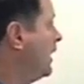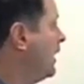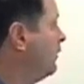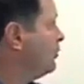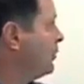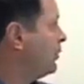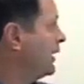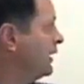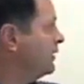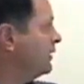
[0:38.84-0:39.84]
If it
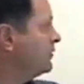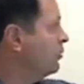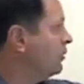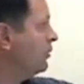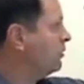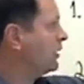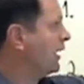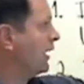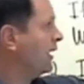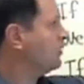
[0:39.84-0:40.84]
rains, we will
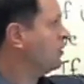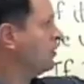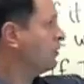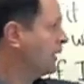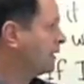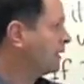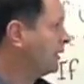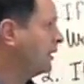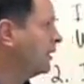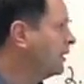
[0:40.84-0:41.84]
cancel the
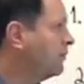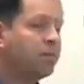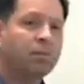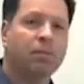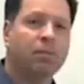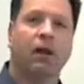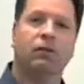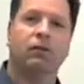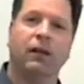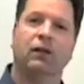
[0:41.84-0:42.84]
picnic. Now
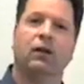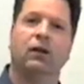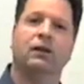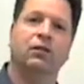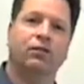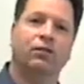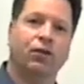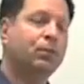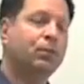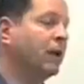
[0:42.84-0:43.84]
take a look at these
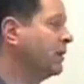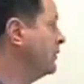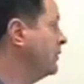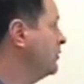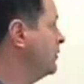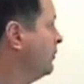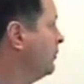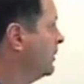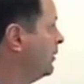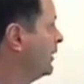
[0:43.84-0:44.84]
verb tenses.
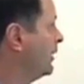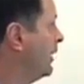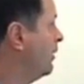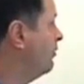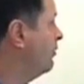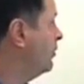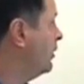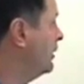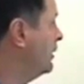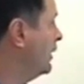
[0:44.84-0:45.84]
We have,
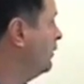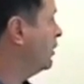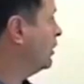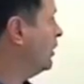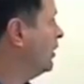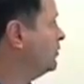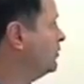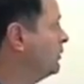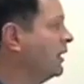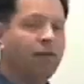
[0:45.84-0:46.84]
in the if clause,
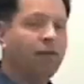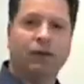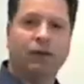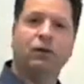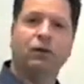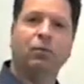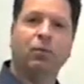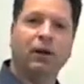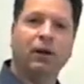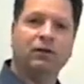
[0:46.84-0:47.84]
we have the simple
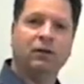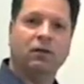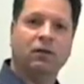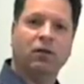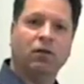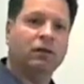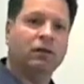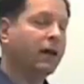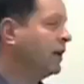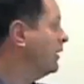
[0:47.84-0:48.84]
present. Notice
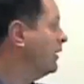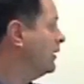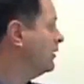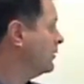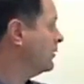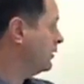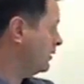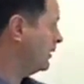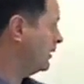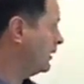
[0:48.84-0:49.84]
that? It's still
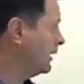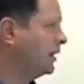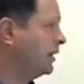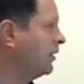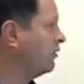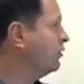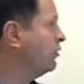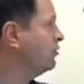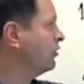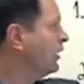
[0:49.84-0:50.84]
indicating a
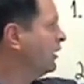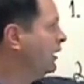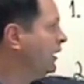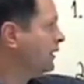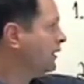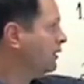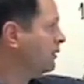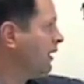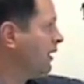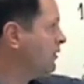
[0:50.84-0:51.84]
future. And then
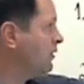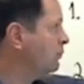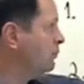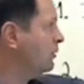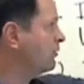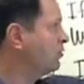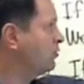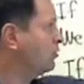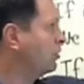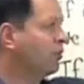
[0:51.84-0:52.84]
we have the simple
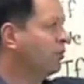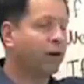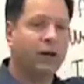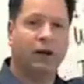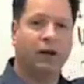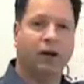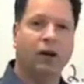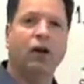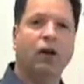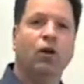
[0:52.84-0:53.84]
future over here.
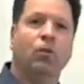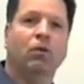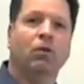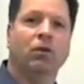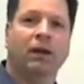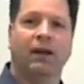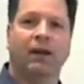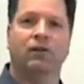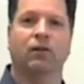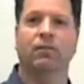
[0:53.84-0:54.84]
We will
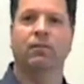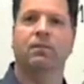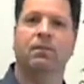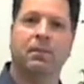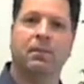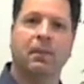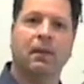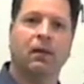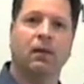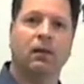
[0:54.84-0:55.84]
cancel.
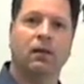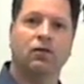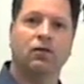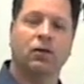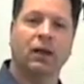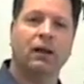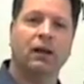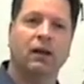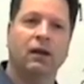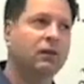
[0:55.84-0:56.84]
So the
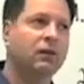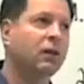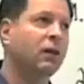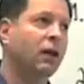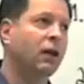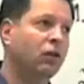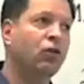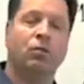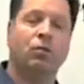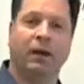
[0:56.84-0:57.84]
idea is it
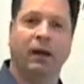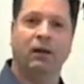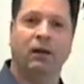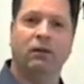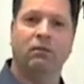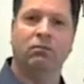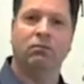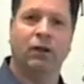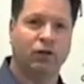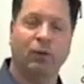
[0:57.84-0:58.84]
could rain.
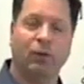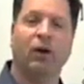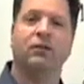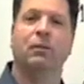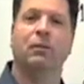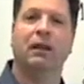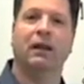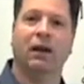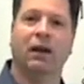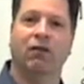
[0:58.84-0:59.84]
There's a
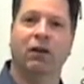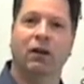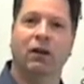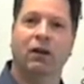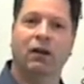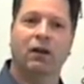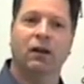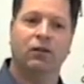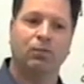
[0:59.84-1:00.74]
possibility of it. It's